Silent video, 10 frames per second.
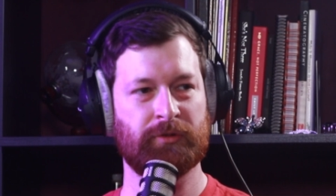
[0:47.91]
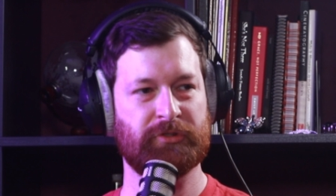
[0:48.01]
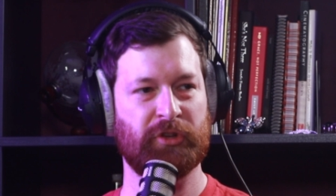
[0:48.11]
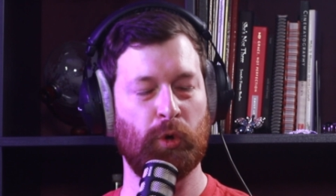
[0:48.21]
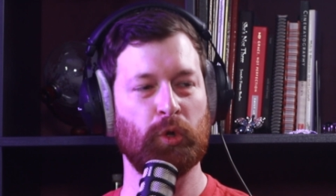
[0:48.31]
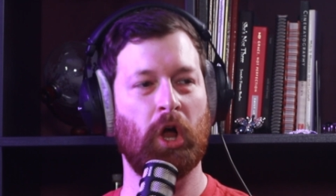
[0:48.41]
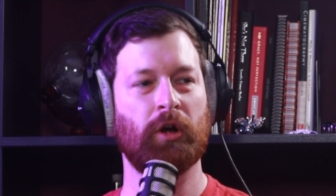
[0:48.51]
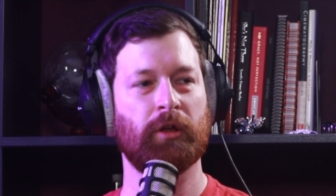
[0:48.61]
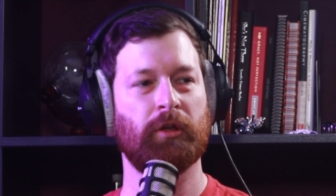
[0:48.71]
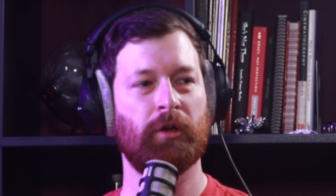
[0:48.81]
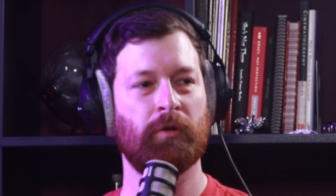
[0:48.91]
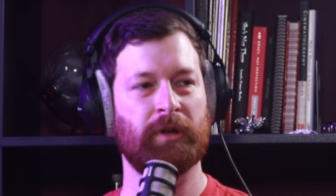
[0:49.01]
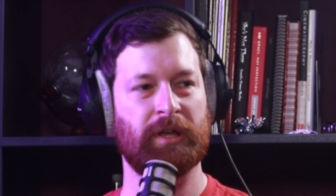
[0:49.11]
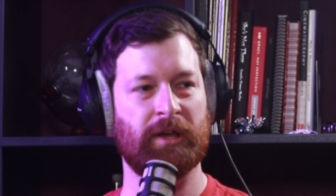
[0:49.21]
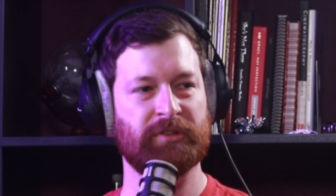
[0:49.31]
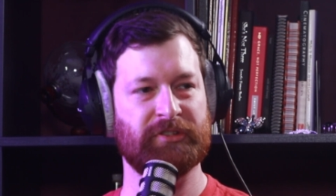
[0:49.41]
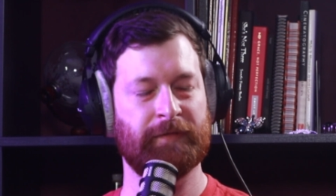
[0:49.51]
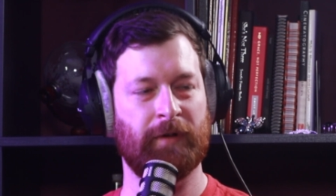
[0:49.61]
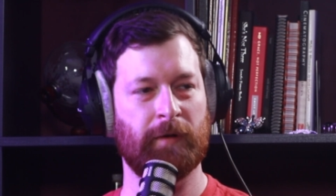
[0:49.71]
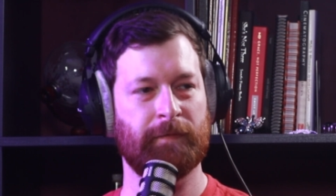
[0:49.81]
so long ago in a galaxy
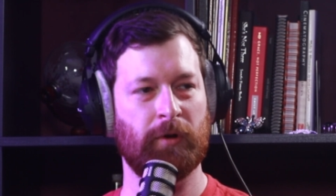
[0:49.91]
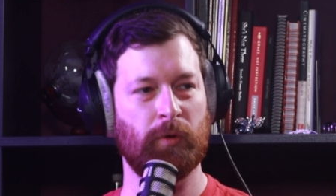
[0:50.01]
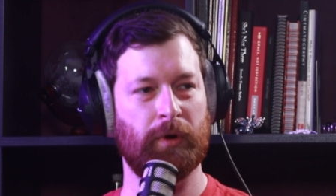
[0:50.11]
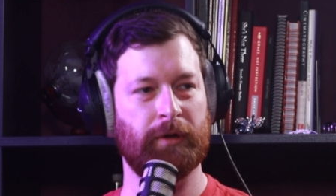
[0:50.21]
far, far away?